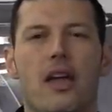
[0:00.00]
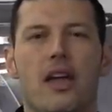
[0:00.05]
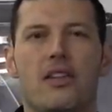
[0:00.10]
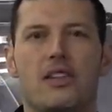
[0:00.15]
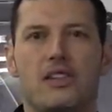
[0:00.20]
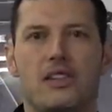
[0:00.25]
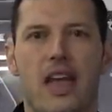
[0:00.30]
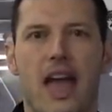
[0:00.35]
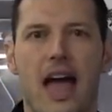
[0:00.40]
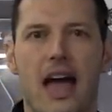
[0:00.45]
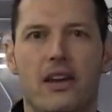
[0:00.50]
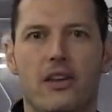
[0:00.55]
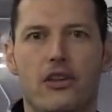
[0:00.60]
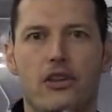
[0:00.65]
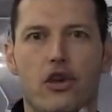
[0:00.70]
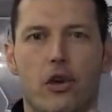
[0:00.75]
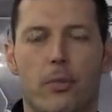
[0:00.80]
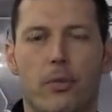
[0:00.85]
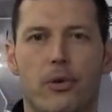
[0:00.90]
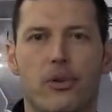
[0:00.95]
is
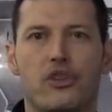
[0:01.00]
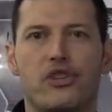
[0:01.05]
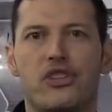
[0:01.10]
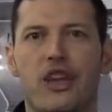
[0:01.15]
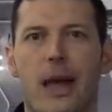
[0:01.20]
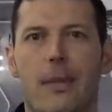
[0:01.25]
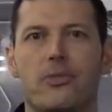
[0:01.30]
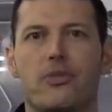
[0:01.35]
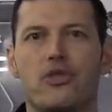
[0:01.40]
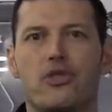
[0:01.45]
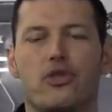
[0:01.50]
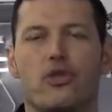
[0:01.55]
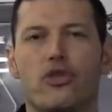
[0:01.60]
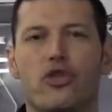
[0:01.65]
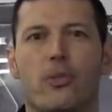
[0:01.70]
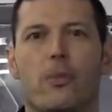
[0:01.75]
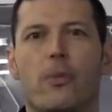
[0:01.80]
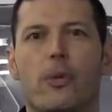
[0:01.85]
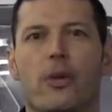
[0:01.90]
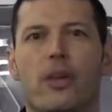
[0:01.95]
that your perceptions or
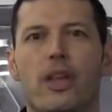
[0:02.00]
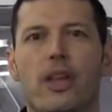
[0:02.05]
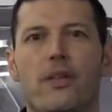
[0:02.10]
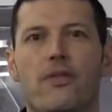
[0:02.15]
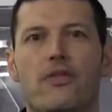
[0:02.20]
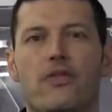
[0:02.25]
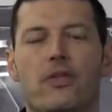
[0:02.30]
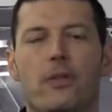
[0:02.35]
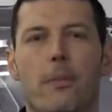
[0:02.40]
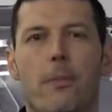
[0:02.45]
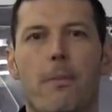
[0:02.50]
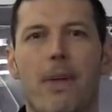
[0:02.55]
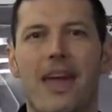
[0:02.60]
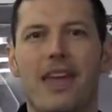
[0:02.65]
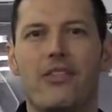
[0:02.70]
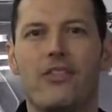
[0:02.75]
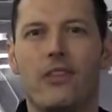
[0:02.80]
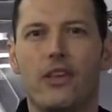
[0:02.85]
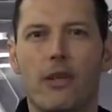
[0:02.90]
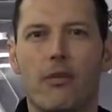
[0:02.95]
your beliefs,
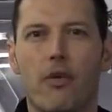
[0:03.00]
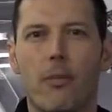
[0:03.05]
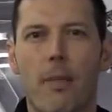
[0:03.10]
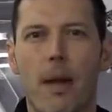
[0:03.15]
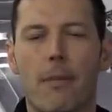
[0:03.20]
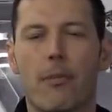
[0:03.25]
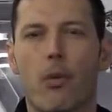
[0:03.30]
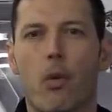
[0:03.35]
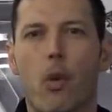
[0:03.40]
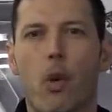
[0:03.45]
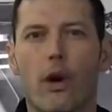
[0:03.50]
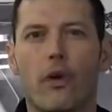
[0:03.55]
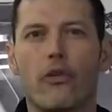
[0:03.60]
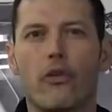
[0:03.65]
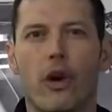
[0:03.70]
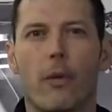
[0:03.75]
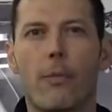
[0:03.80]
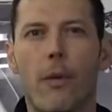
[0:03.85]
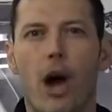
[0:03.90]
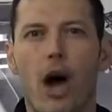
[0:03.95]
basically remember, what
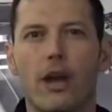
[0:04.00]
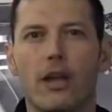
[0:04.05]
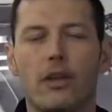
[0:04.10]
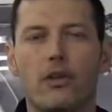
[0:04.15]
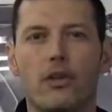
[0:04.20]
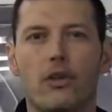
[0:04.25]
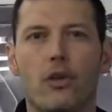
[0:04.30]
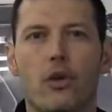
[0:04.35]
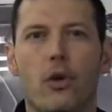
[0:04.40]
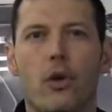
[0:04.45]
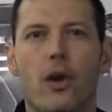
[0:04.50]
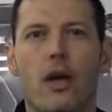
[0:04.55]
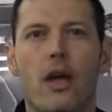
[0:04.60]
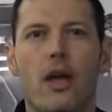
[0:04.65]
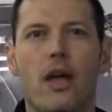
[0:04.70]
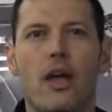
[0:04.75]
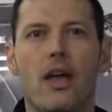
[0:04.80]
does our body do?